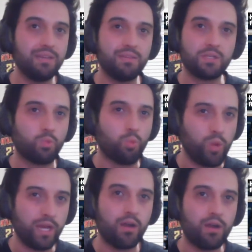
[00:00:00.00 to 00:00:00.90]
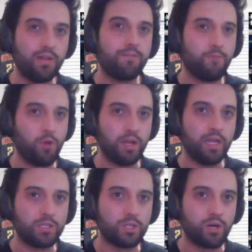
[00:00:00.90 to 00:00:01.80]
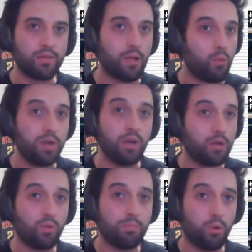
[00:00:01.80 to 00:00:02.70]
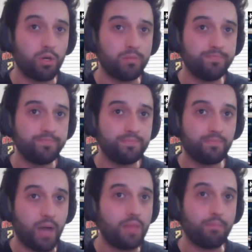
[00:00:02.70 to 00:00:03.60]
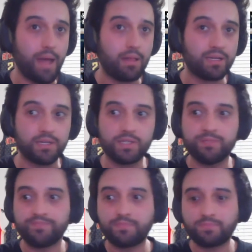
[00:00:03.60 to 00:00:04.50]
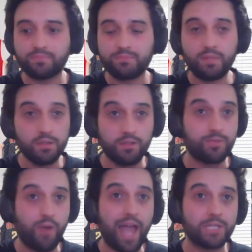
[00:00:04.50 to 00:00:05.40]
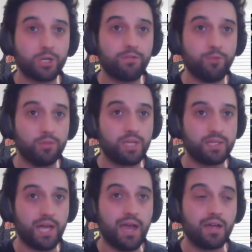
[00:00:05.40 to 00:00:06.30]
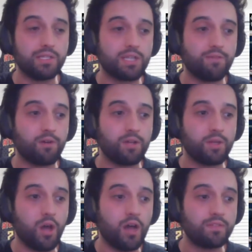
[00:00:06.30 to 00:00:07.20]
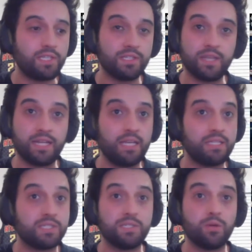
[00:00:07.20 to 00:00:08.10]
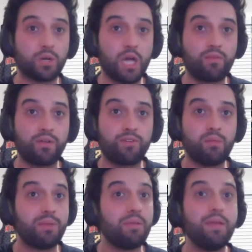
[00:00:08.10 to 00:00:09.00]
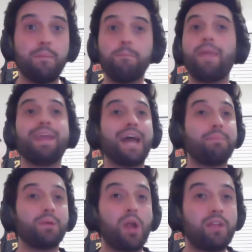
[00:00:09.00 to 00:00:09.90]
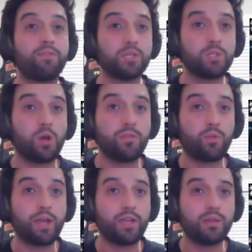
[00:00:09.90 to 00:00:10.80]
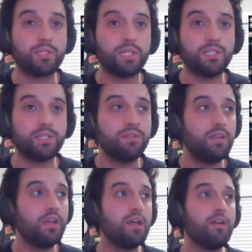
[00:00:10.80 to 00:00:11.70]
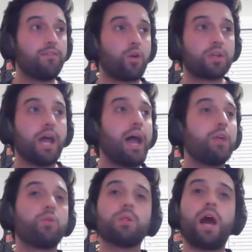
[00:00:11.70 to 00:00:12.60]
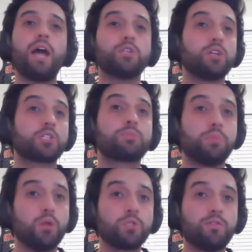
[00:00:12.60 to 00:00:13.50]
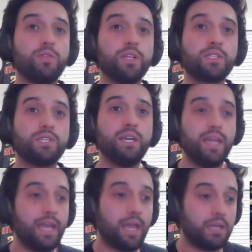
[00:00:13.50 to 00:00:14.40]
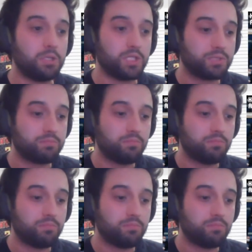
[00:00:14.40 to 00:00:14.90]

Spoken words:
this weird foot injury that went unreported by the Pelicans. This fractured foot that Zion suffered in the offseason that he is still recovering from and may not be ready for the start of the regular season. For a guy who relies on explosiveness and just